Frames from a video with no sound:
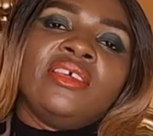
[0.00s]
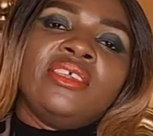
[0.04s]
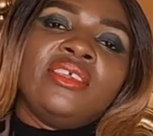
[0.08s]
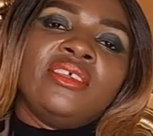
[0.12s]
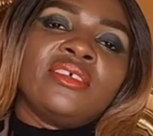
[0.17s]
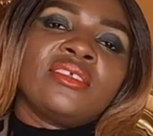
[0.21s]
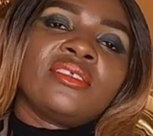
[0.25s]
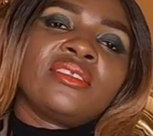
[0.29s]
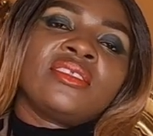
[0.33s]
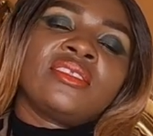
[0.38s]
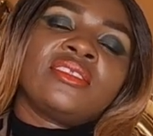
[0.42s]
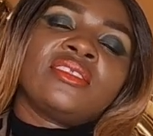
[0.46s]

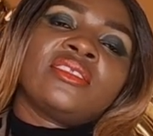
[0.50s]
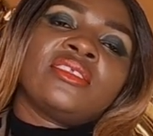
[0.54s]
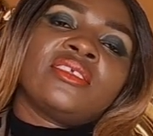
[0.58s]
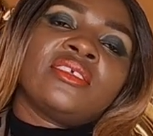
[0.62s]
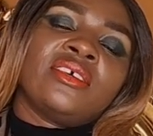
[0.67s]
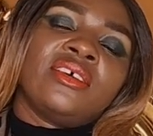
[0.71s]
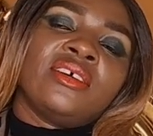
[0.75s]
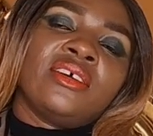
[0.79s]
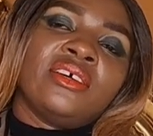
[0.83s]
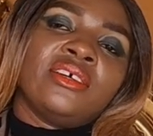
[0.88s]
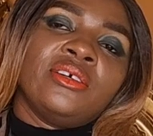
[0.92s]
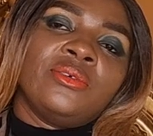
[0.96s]
yes
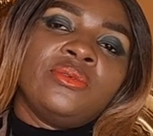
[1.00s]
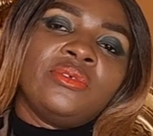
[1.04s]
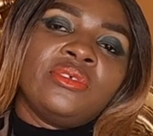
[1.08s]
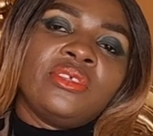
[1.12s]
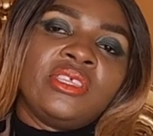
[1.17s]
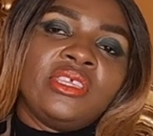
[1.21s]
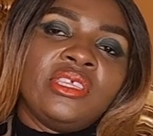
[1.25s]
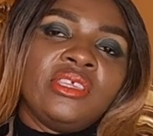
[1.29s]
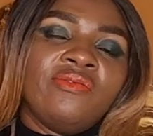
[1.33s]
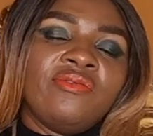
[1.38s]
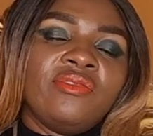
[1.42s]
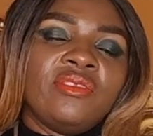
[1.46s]
I will
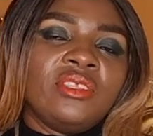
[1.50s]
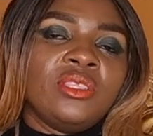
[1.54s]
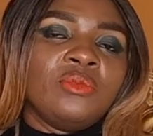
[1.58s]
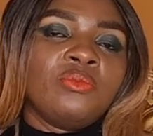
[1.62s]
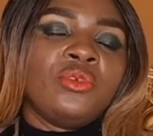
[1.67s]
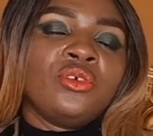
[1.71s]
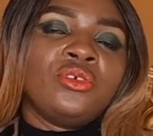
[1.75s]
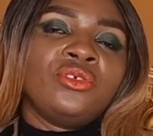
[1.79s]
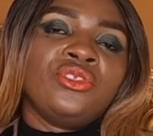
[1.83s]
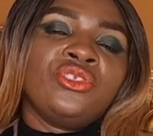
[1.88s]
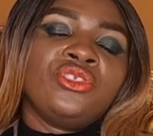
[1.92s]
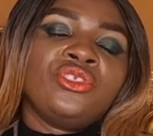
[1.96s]
give this
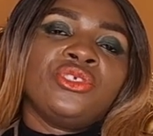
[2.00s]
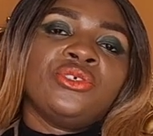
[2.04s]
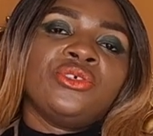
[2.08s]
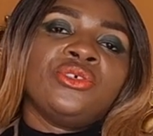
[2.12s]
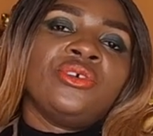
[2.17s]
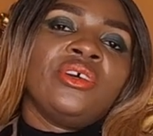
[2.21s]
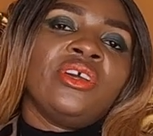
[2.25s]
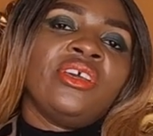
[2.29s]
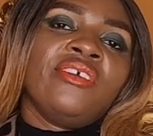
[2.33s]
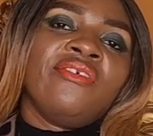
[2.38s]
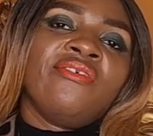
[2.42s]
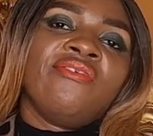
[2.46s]

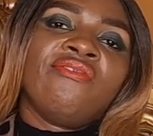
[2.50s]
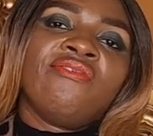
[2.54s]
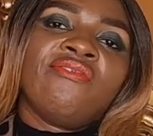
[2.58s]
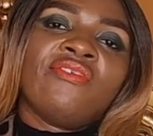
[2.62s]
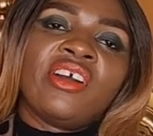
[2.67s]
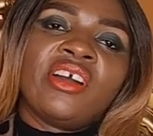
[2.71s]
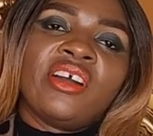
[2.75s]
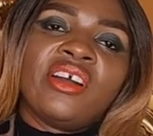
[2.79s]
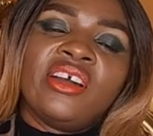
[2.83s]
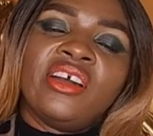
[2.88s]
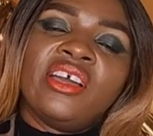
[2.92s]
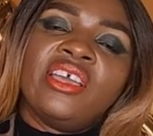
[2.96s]
poncho a
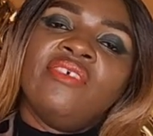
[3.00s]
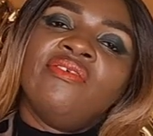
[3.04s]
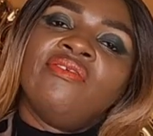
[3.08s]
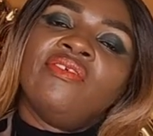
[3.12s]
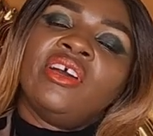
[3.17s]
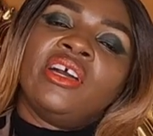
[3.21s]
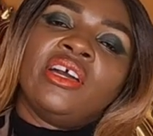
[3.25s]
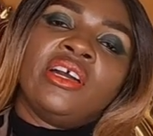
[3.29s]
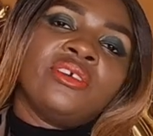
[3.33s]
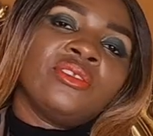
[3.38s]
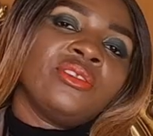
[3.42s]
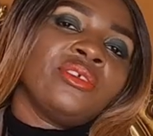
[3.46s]
5
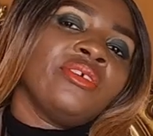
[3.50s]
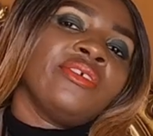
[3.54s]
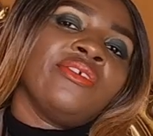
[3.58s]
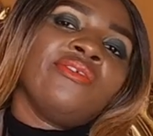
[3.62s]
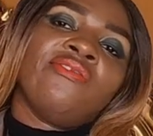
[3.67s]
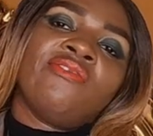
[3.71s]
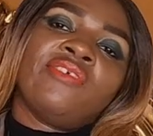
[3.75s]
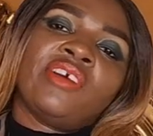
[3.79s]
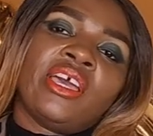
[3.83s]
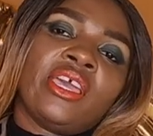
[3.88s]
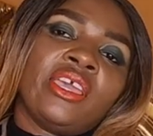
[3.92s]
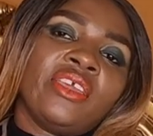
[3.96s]
out of
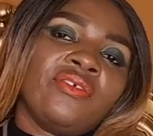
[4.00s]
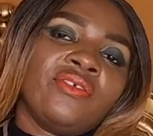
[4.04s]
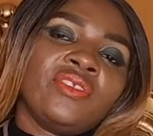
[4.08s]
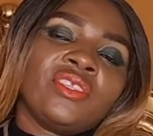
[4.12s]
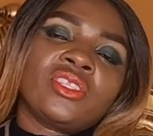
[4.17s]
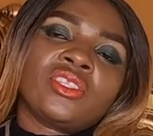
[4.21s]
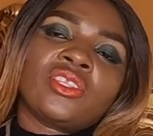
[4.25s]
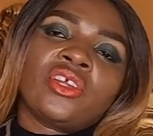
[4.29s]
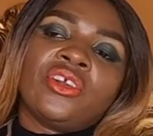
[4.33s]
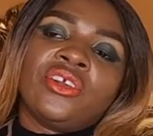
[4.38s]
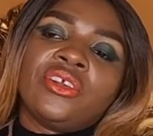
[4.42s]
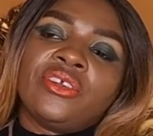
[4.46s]
5
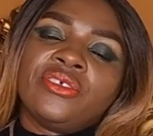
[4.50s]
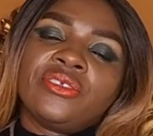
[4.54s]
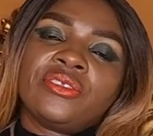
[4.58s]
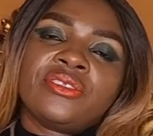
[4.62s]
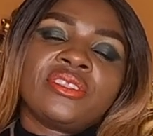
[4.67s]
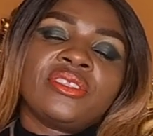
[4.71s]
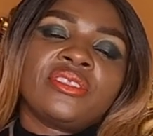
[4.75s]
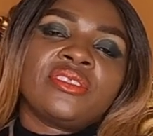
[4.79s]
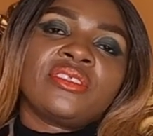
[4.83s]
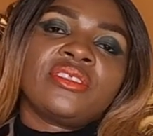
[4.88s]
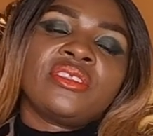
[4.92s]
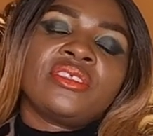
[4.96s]

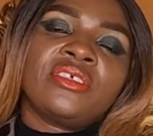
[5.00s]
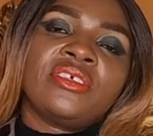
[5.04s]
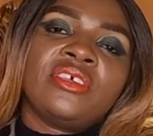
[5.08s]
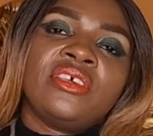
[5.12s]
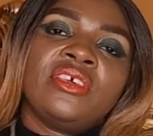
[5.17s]
stars